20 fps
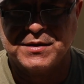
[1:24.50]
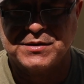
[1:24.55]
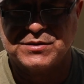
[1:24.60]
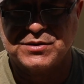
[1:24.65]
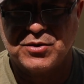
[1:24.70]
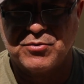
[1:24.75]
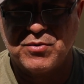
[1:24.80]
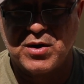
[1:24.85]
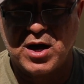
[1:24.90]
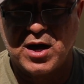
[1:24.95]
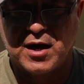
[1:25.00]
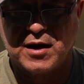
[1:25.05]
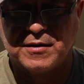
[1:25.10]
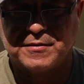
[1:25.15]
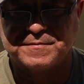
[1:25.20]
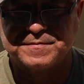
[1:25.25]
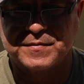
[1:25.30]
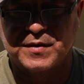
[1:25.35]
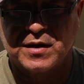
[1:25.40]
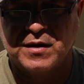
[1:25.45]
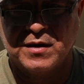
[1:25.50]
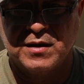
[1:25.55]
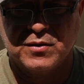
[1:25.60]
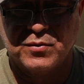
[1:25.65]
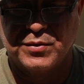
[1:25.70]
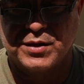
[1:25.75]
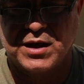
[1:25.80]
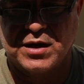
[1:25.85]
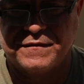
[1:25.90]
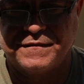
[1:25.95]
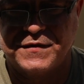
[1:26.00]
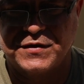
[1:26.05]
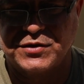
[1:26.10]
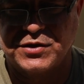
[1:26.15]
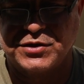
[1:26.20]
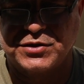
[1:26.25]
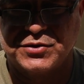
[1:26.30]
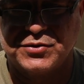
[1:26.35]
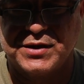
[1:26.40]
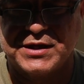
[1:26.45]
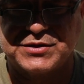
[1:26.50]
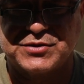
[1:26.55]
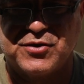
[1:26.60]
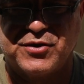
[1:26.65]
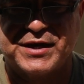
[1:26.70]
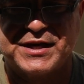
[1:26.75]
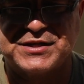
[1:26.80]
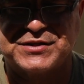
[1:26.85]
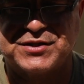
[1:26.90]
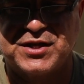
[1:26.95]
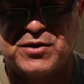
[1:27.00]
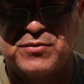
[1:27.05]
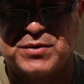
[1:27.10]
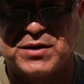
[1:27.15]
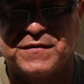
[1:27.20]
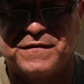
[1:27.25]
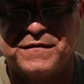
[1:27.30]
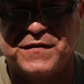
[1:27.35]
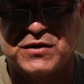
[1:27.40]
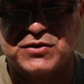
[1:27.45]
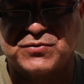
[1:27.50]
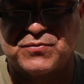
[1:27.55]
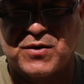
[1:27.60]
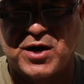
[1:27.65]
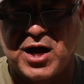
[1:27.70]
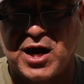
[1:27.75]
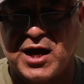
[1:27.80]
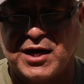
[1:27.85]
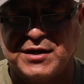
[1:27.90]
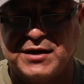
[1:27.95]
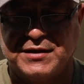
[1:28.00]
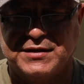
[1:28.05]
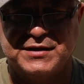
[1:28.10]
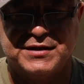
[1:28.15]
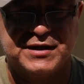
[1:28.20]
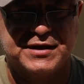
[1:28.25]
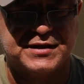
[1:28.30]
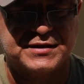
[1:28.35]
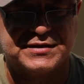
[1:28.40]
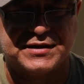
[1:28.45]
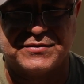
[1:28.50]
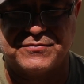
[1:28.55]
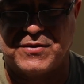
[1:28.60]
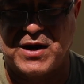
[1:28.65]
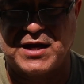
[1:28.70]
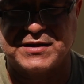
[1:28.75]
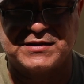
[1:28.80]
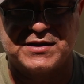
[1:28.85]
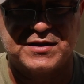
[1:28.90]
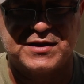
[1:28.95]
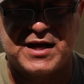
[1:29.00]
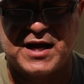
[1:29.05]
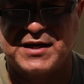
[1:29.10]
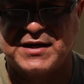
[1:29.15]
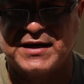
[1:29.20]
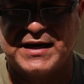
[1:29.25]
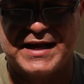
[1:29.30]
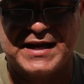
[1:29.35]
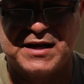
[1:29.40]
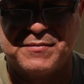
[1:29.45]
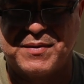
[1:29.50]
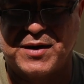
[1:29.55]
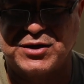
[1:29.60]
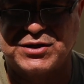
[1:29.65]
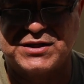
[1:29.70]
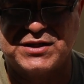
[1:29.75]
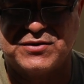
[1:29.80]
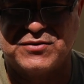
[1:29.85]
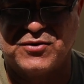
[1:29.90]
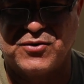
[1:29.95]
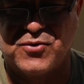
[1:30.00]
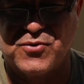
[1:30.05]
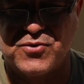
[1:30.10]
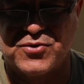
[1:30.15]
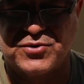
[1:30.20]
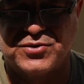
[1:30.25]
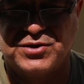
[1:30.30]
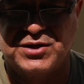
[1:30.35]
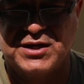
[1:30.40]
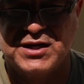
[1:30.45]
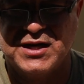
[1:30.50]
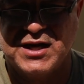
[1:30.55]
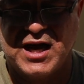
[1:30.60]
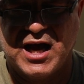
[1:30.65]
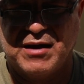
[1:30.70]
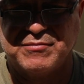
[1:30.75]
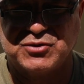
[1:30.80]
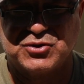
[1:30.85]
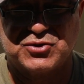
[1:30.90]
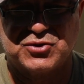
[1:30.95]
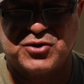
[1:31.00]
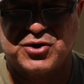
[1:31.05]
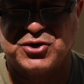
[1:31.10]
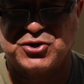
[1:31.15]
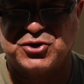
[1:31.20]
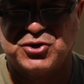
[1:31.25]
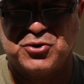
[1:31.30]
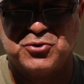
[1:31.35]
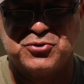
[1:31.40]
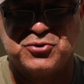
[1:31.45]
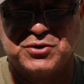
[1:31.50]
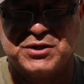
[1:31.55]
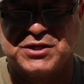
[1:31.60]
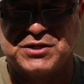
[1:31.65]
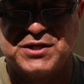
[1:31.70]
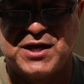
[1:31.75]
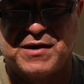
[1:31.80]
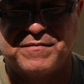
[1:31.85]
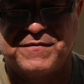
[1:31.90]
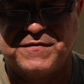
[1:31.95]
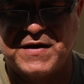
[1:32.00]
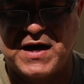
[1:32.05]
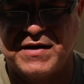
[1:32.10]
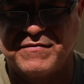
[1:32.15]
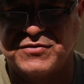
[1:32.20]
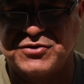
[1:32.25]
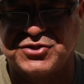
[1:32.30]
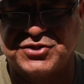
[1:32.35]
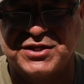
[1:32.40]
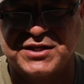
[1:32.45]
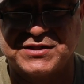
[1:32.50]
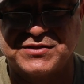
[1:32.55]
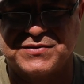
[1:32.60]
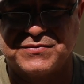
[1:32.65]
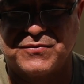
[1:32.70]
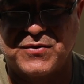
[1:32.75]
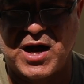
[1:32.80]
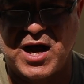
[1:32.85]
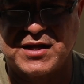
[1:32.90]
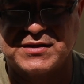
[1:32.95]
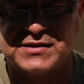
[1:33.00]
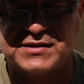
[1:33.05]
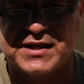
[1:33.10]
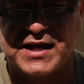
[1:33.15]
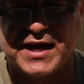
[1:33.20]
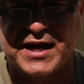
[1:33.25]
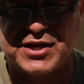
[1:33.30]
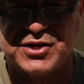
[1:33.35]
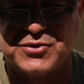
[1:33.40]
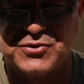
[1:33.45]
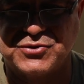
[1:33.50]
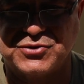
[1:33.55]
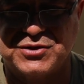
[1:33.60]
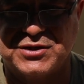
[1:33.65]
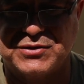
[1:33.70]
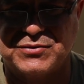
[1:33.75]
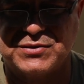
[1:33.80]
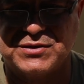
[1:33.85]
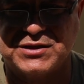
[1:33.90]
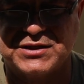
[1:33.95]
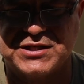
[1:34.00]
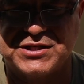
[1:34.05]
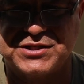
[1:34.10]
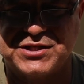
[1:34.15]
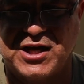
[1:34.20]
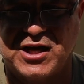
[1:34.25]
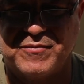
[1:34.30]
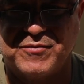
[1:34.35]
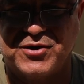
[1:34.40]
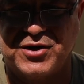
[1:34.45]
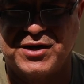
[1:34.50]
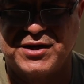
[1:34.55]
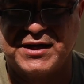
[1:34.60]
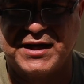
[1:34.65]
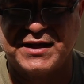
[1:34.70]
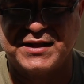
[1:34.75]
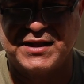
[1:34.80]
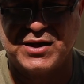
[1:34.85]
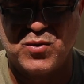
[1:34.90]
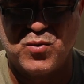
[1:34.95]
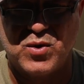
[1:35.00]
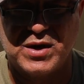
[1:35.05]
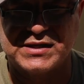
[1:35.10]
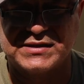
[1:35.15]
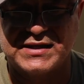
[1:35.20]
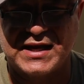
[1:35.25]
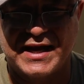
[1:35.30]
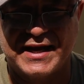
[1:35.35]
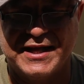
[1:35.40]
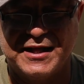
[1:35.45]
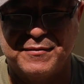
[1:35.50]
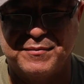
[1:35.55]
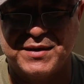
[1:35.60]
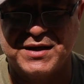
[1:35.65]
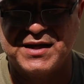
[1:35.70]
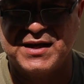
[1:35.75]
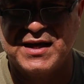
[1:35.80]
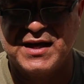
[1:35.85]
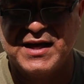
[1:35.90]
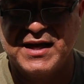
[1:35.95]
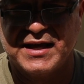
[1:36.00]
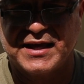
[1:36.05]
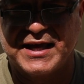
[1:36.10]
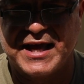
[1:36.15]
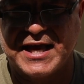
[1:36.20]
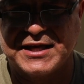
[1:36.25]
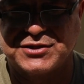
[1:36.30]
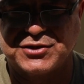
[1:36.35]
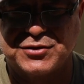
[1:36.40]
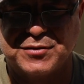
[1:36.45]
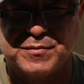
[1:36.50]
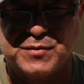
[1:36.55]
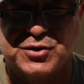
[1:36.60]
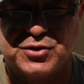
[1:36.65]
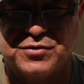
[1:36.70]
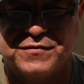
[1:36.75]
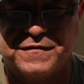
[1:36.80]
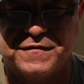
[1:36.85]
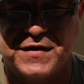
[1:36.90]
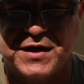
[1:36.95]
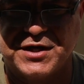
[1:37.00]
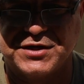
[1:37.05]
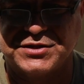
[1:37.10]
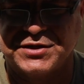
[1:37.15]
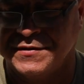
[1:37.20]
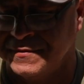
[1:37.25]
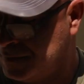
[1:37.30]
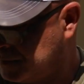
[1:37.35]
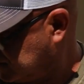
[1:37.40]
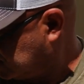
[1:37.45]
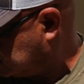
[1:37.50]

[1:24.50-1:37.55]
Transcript: So without further ado, let's go ahead and start with the first rod. The rods are not in any particular order. I'm just going to show you the top 5 or 6 rods that I used during this summer and the ones that helped me catch some good fish.